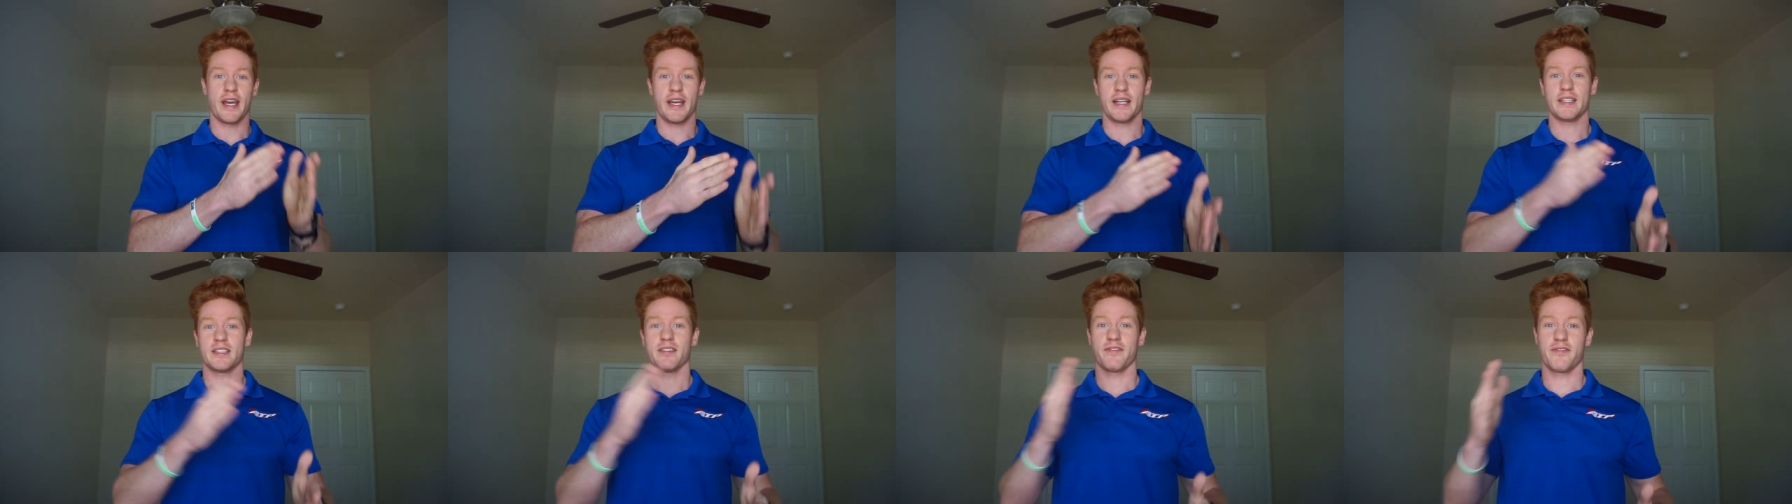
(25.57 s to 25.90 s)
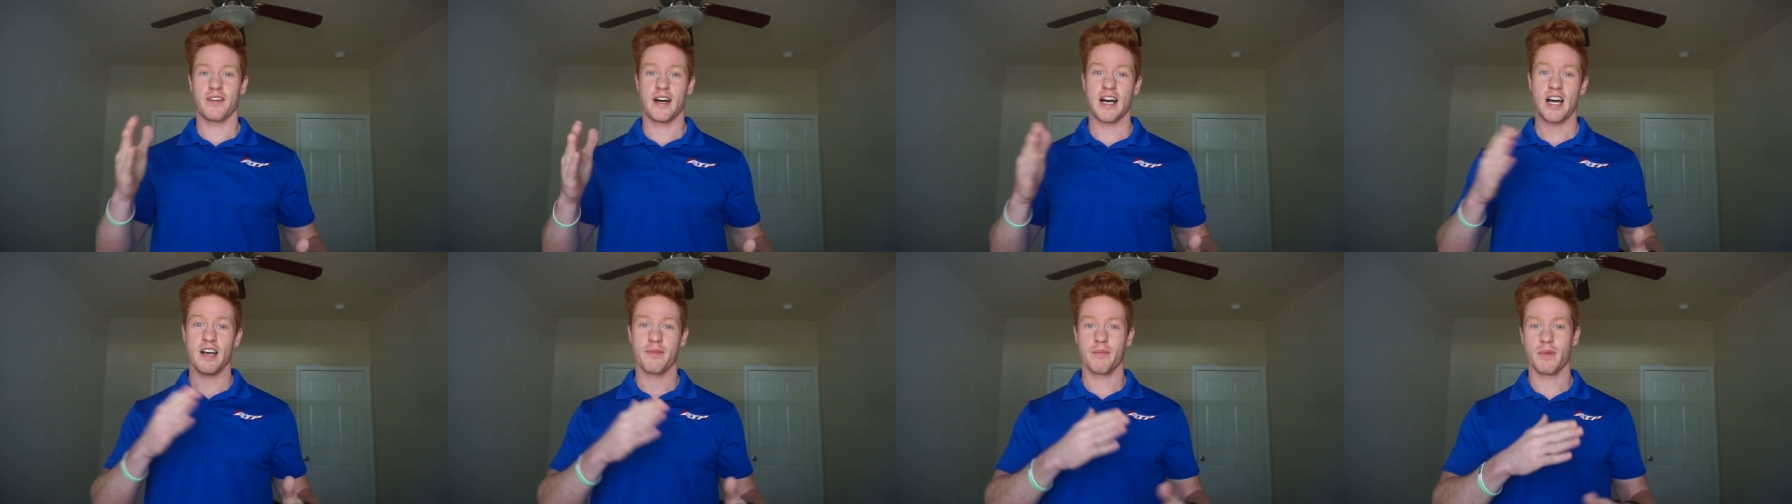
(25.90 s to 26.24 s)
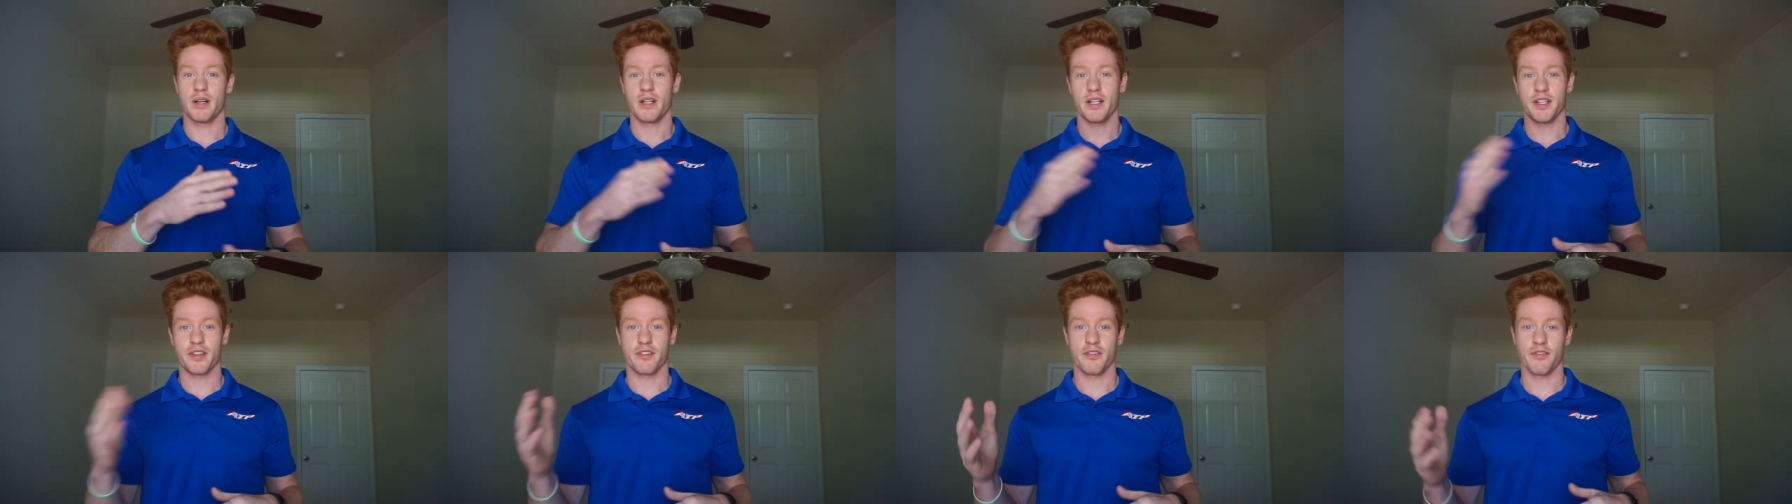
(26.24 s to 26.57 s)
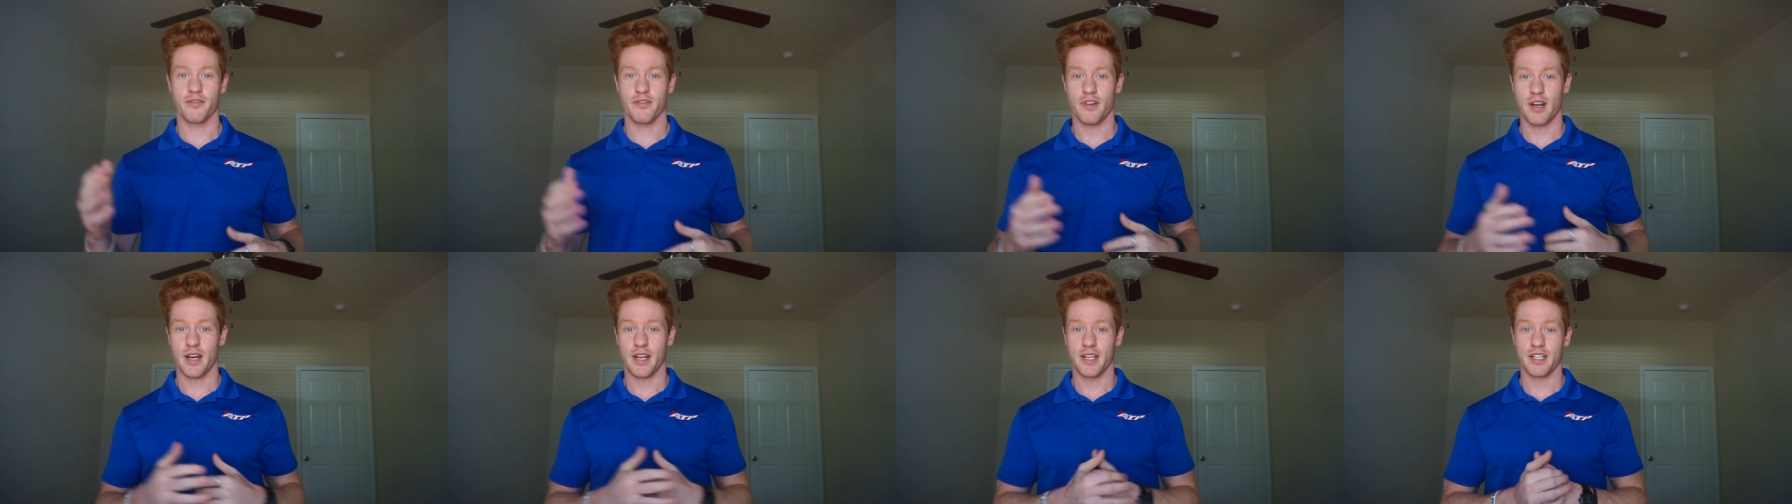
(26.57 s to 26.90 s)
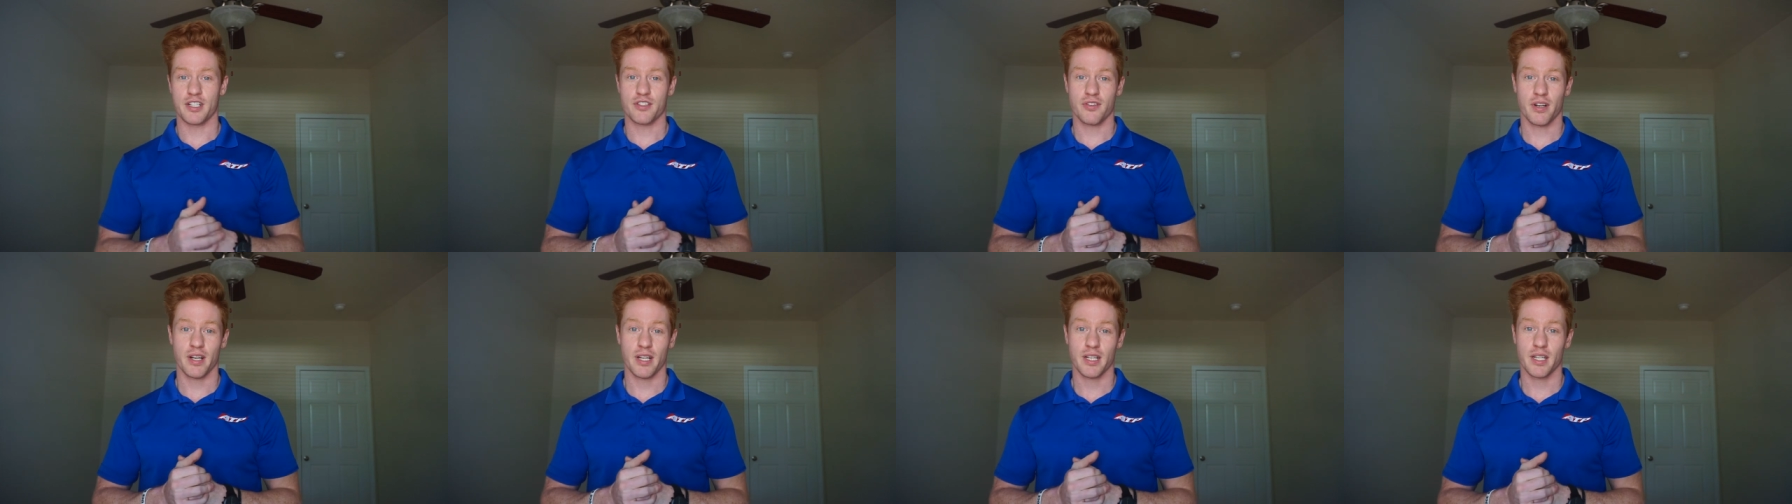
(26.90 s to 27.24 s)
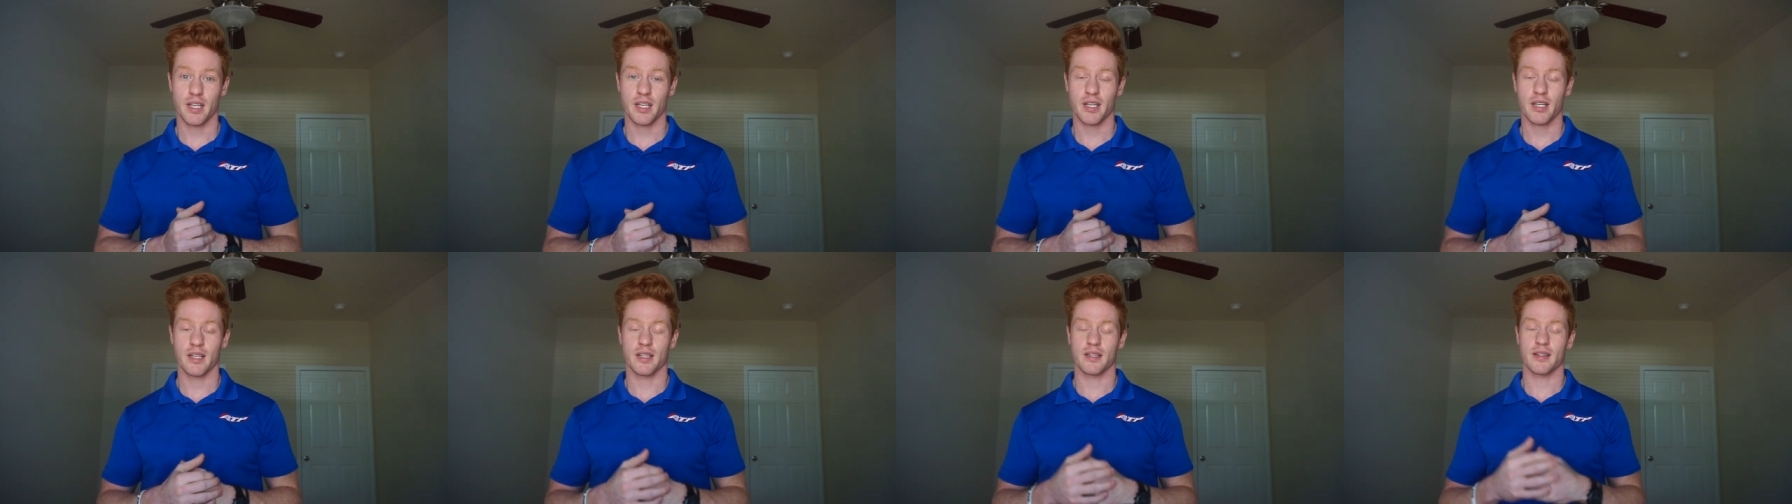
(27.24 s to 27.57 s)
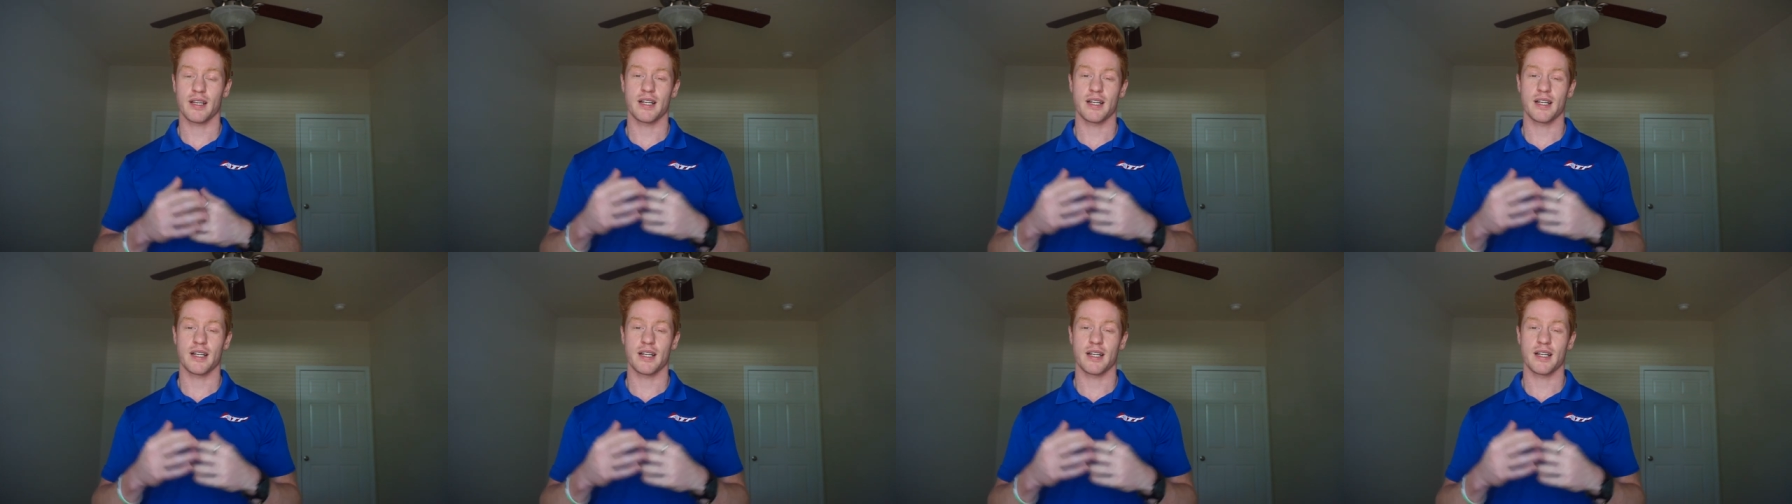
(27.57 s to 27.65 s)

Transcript: eight to five Monday through Friday training,